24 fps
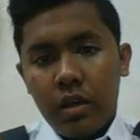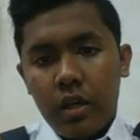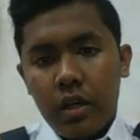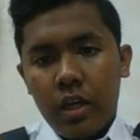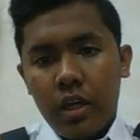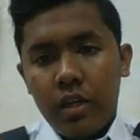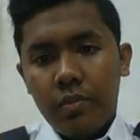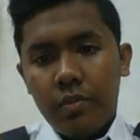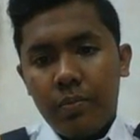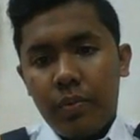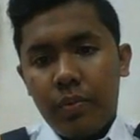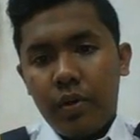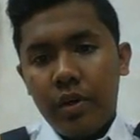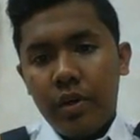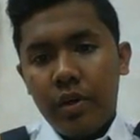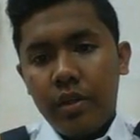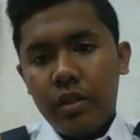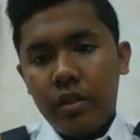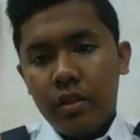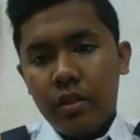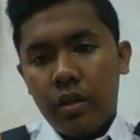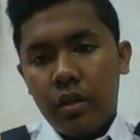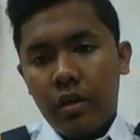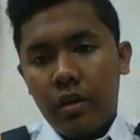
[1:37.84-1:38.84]
At the
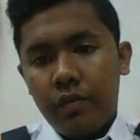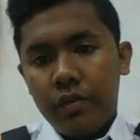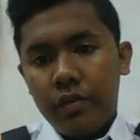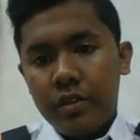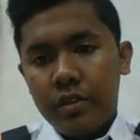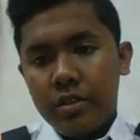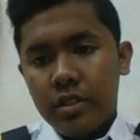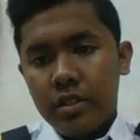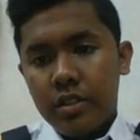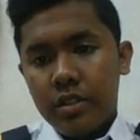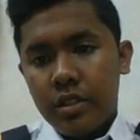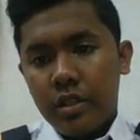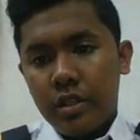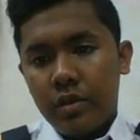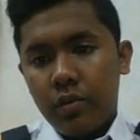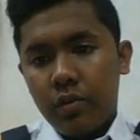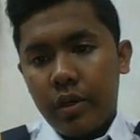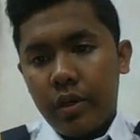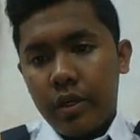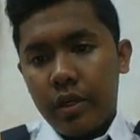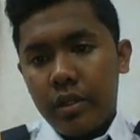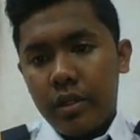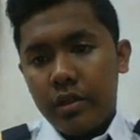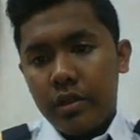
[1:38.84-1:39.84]
point of incidence
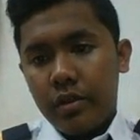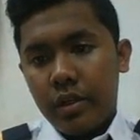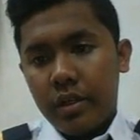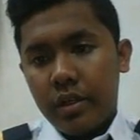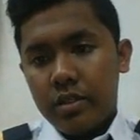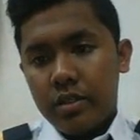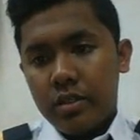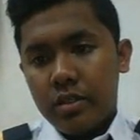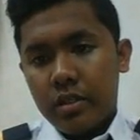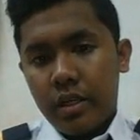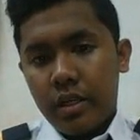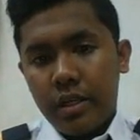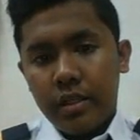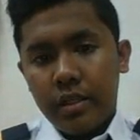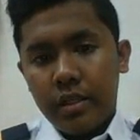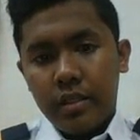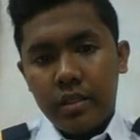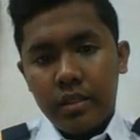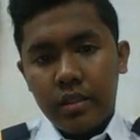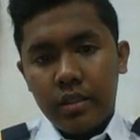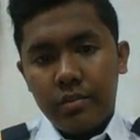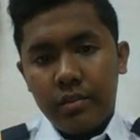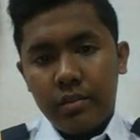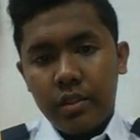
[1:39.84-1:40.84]
where the ray strikes
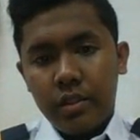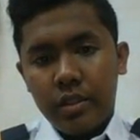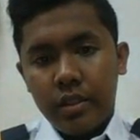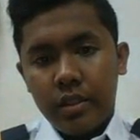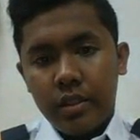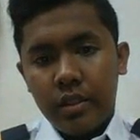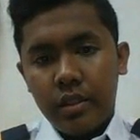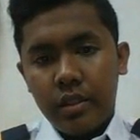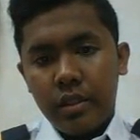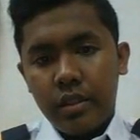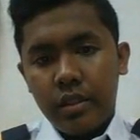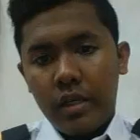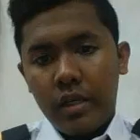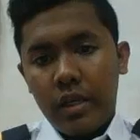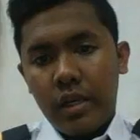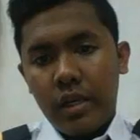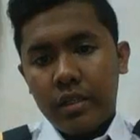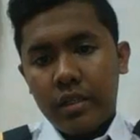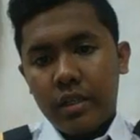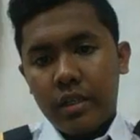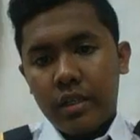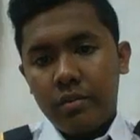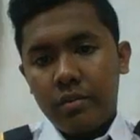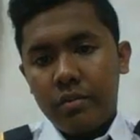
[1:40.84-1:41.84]
the mirror, a
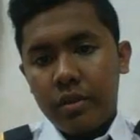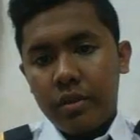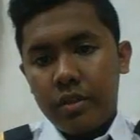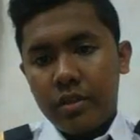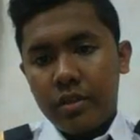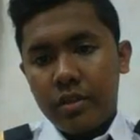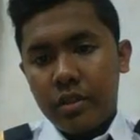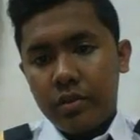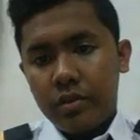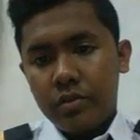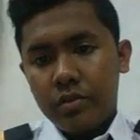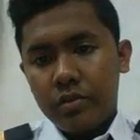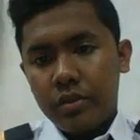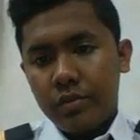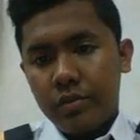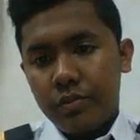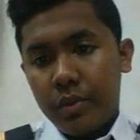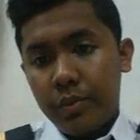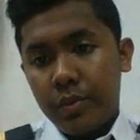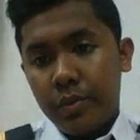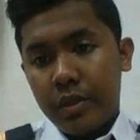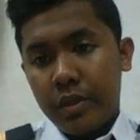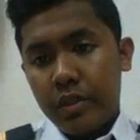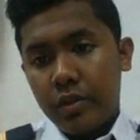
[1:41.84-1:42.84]
line can be drawn
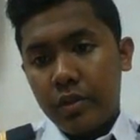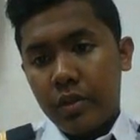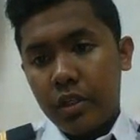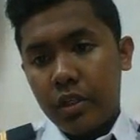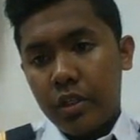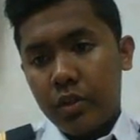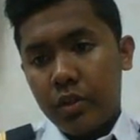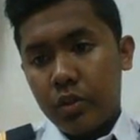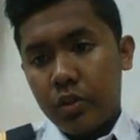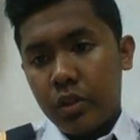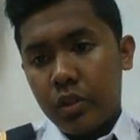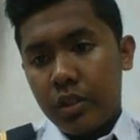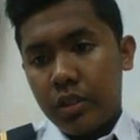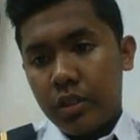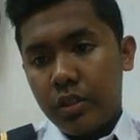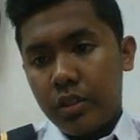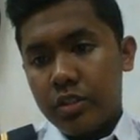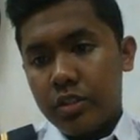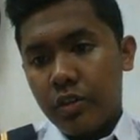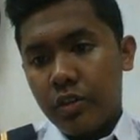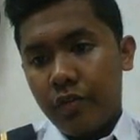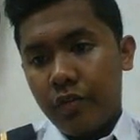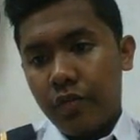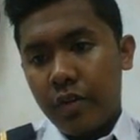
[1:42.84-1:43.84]
perpendicular to the
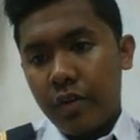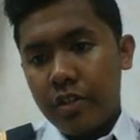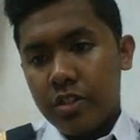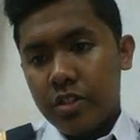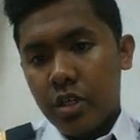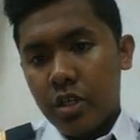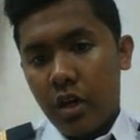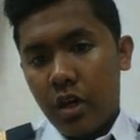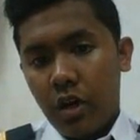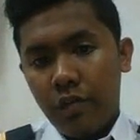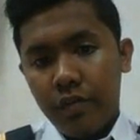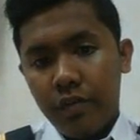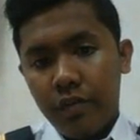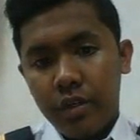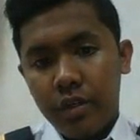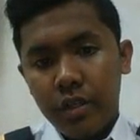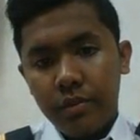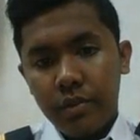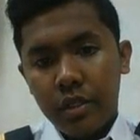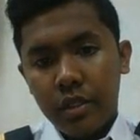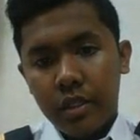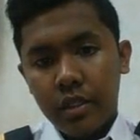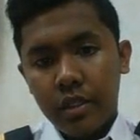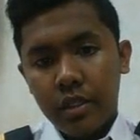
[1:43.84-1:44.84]
surface of the
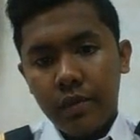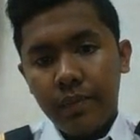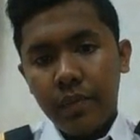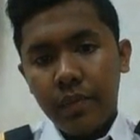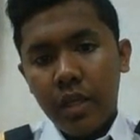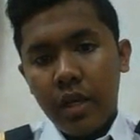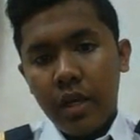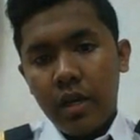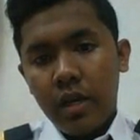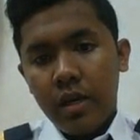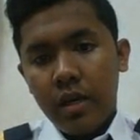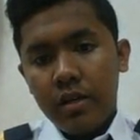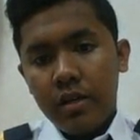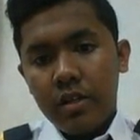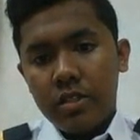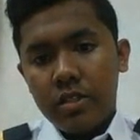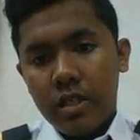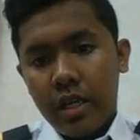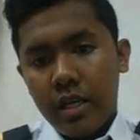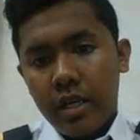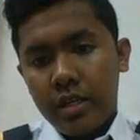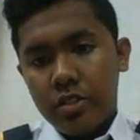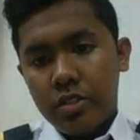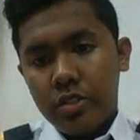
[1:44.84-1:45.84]
mirror.
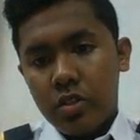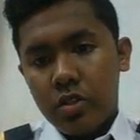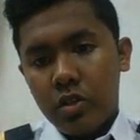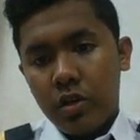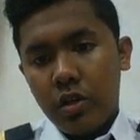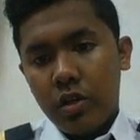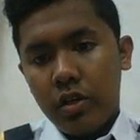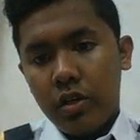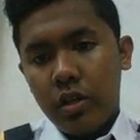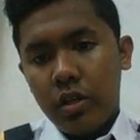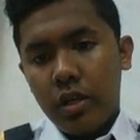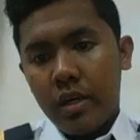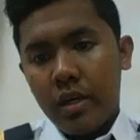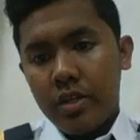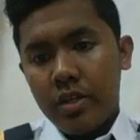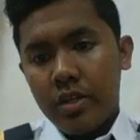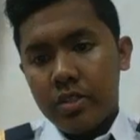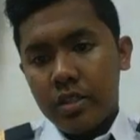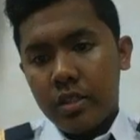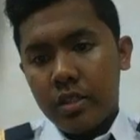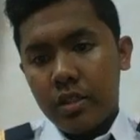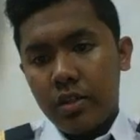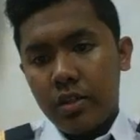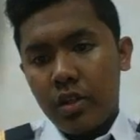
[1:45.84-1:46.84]
This line is known
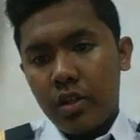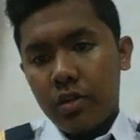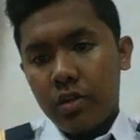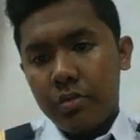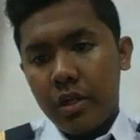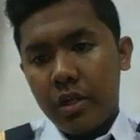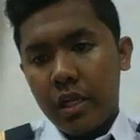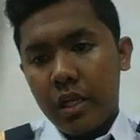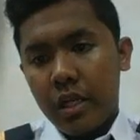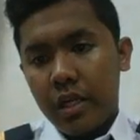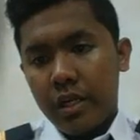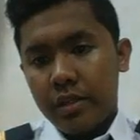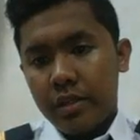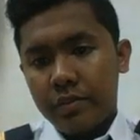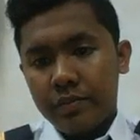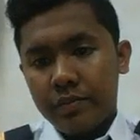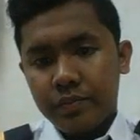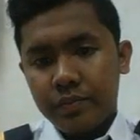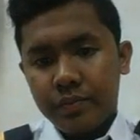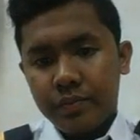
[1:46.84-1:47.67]
as a normal line.